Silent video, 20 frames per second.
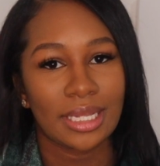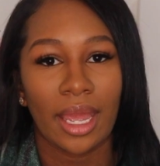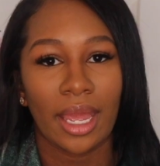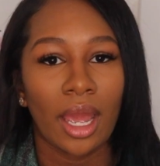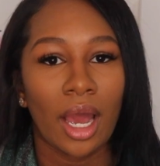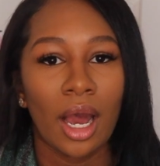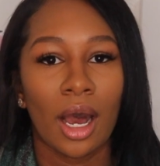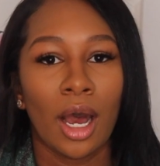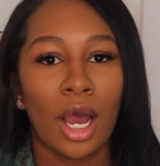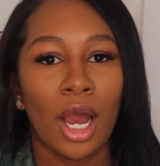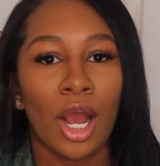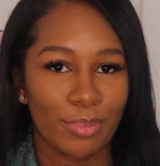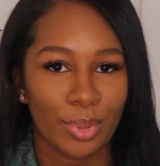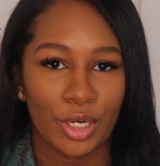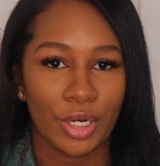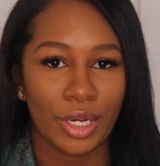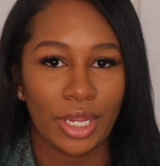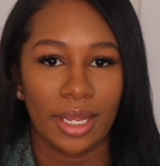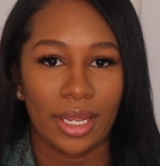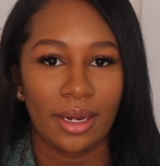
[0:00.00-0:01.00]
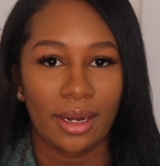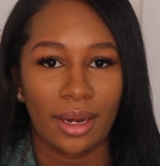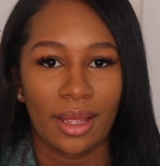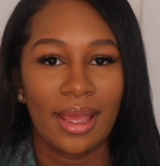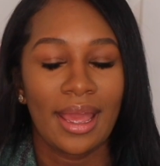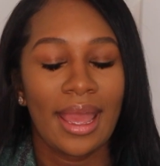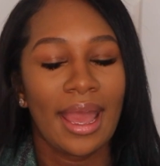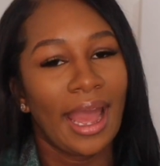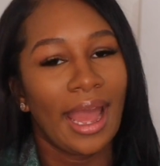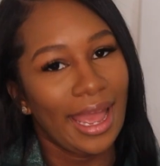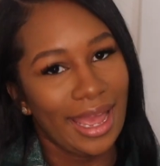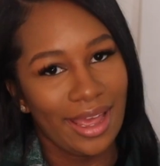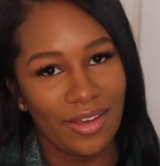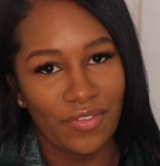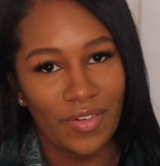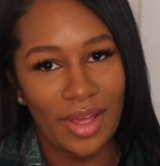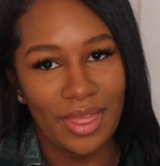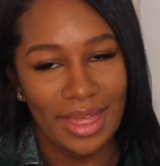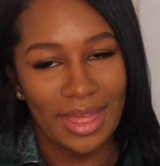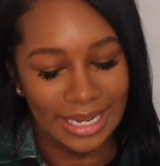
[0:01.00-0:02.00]
get a Birkin
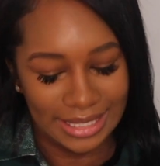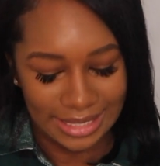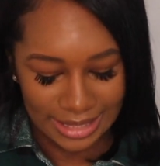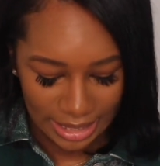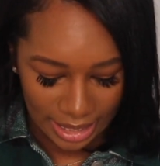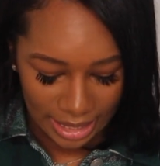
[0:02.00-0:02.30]
if that's the